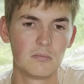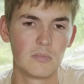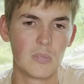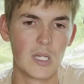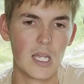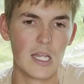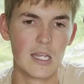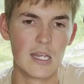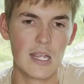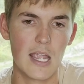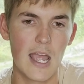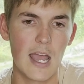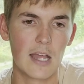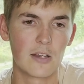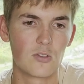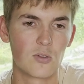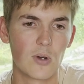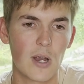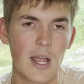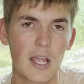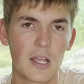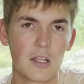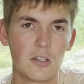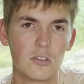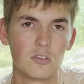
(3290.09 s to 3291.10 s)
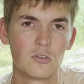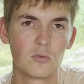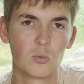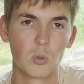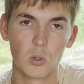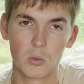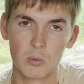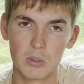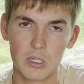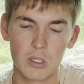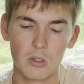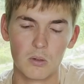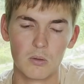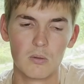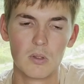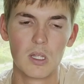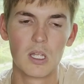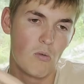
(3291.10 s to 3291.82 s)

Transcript: and yeah, dragons were real.